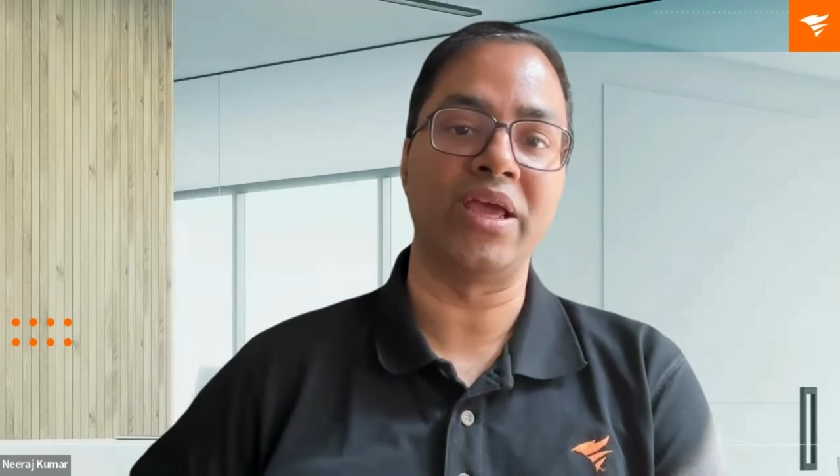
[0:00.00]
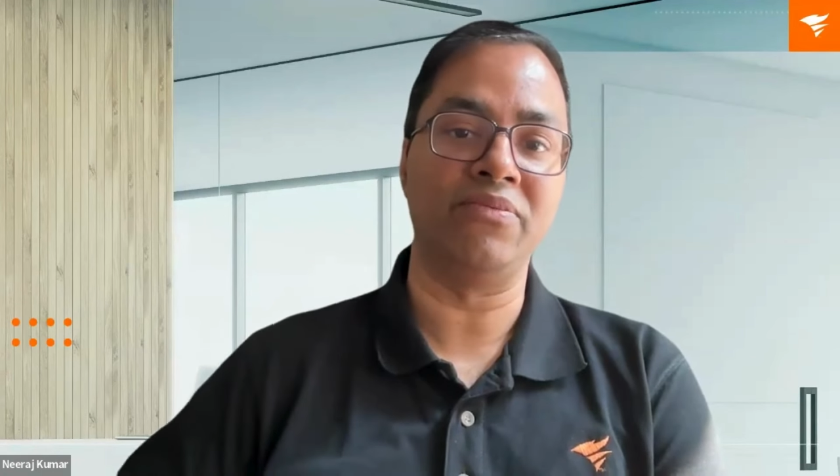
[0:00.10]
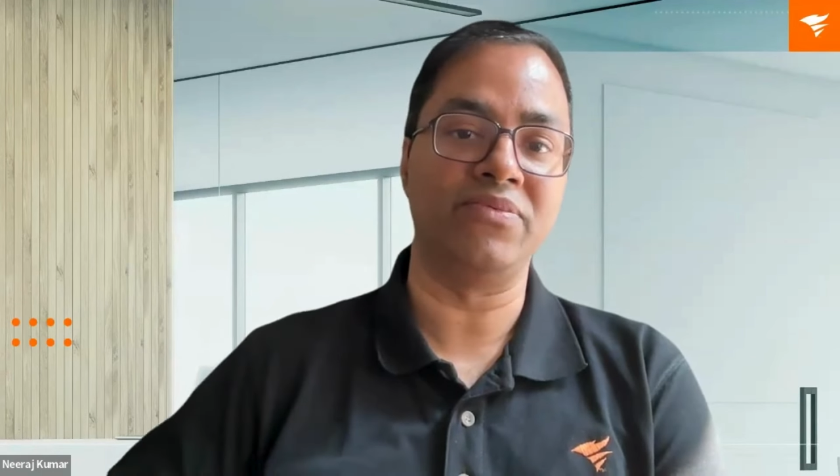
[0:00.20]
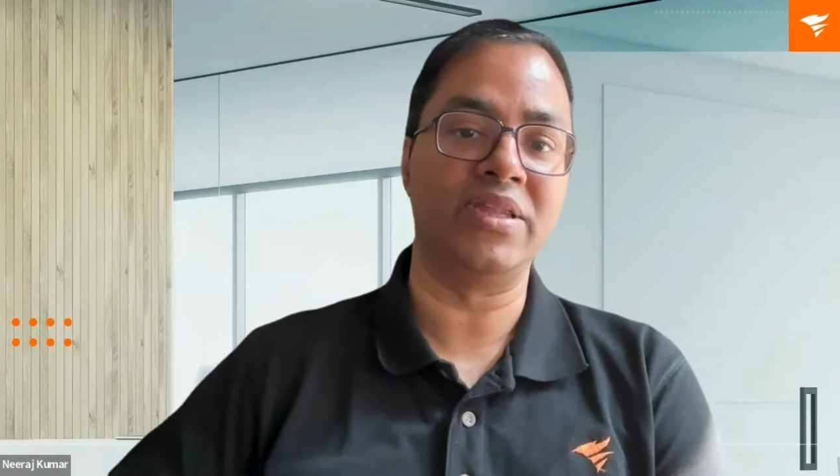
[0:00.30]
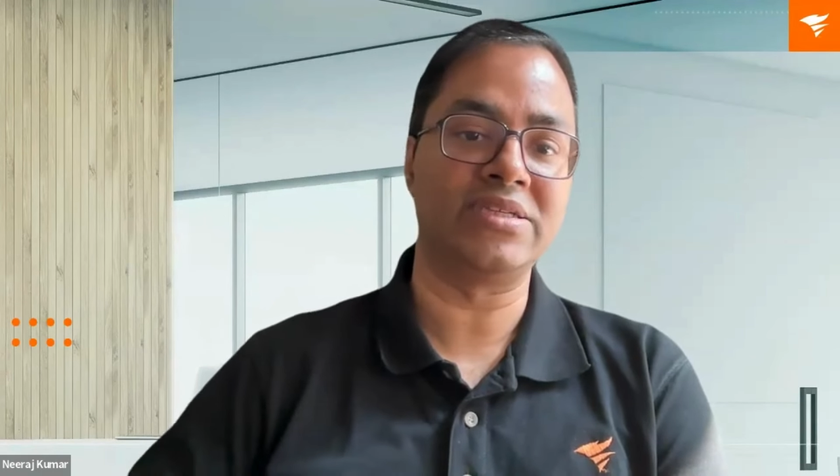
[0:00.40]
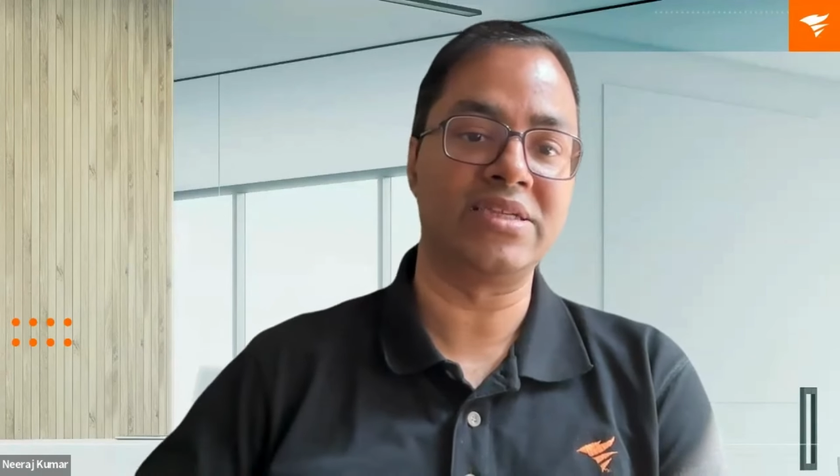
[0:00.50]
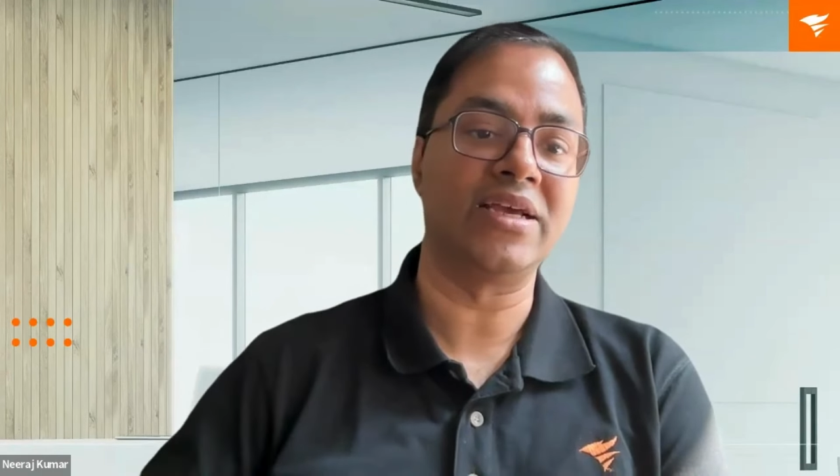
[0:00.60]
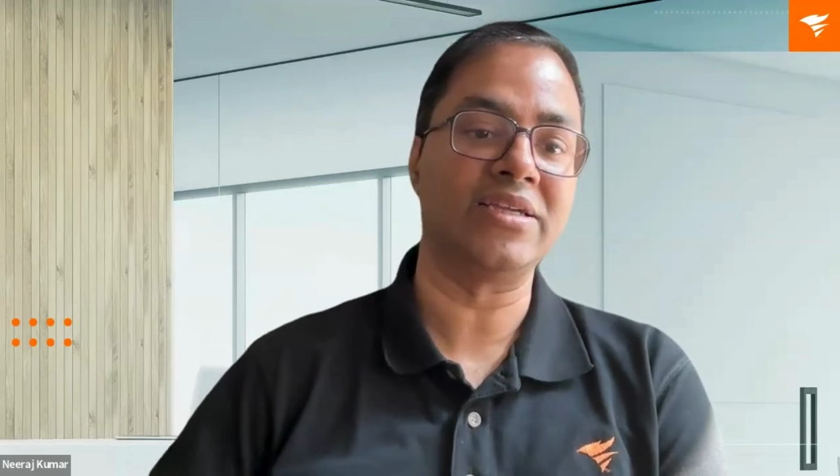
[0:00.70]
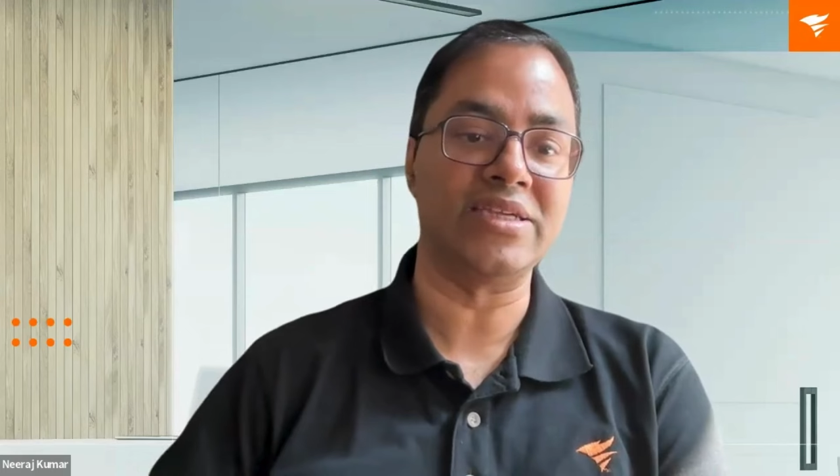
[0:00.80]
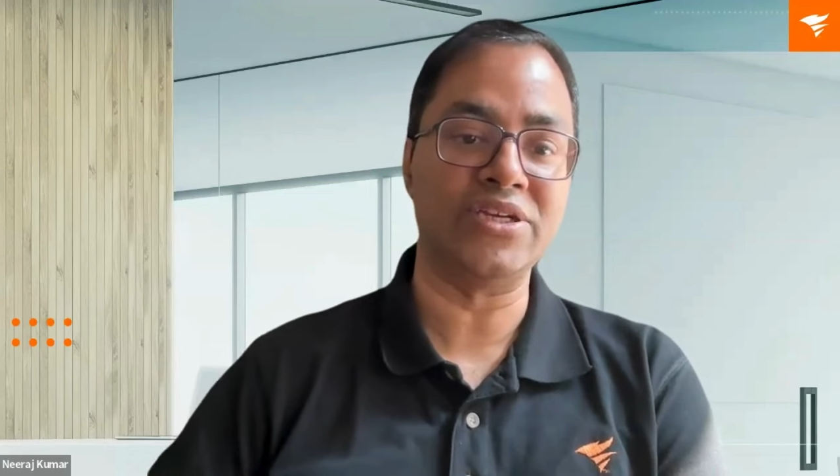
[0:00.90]
okay, if this
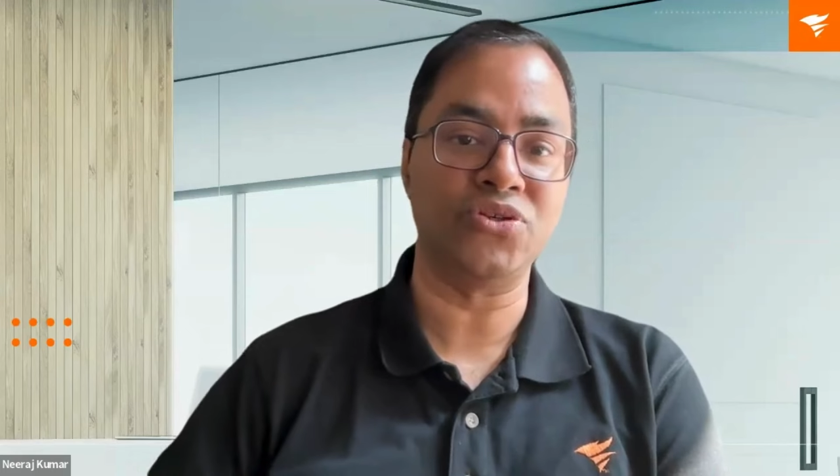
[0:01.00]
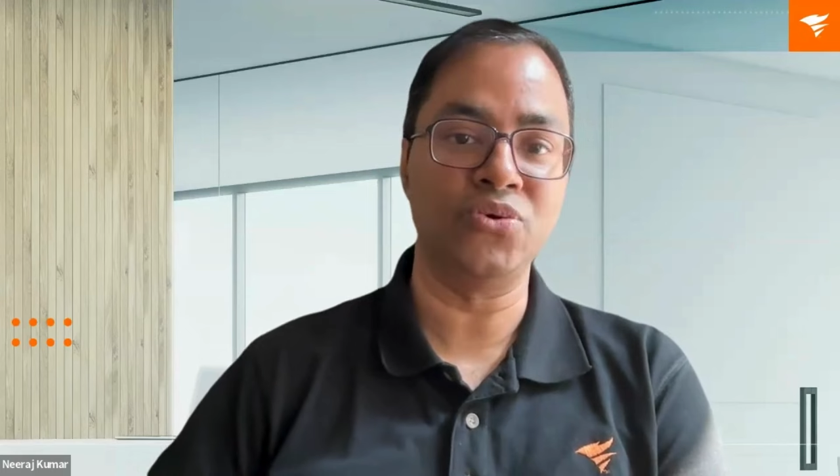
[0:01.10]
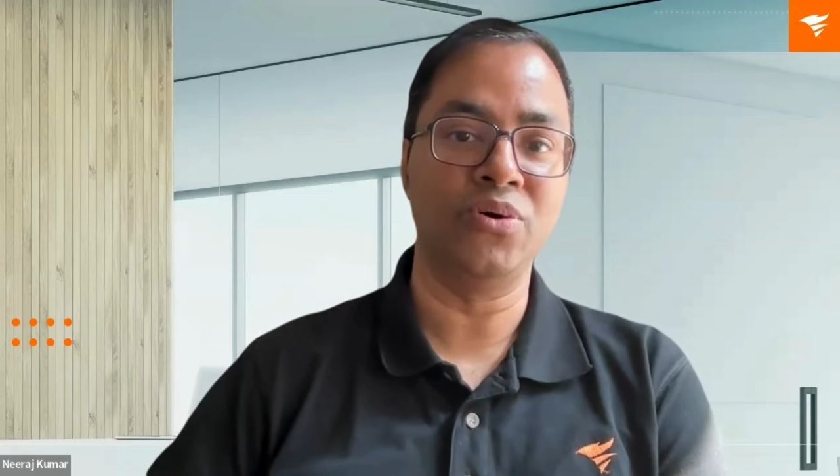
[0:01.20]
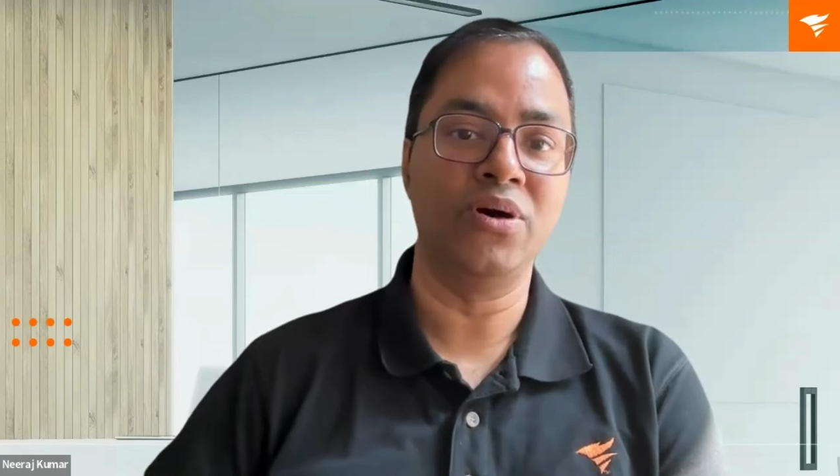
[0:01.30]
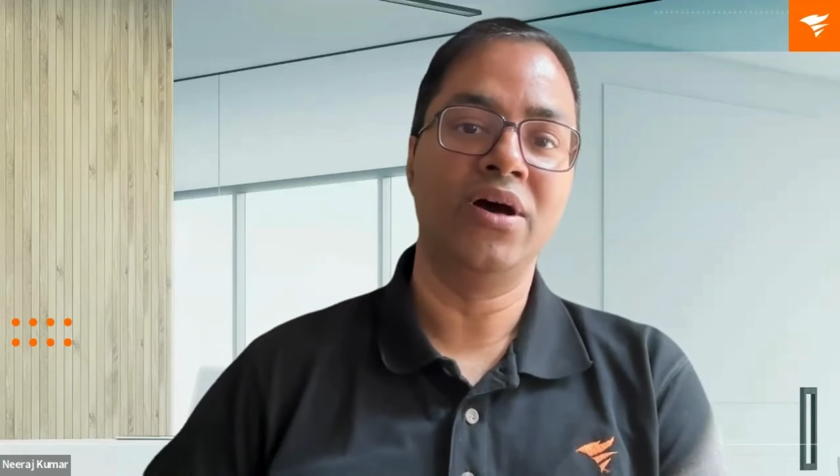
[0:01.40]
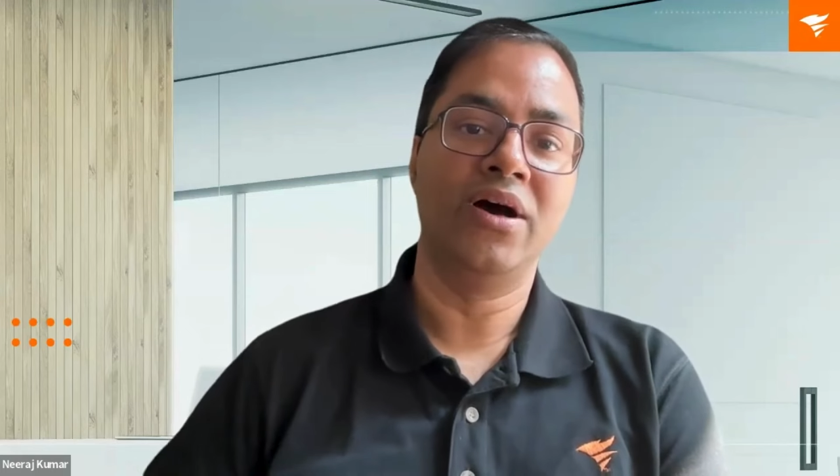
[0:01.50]
thing is issue,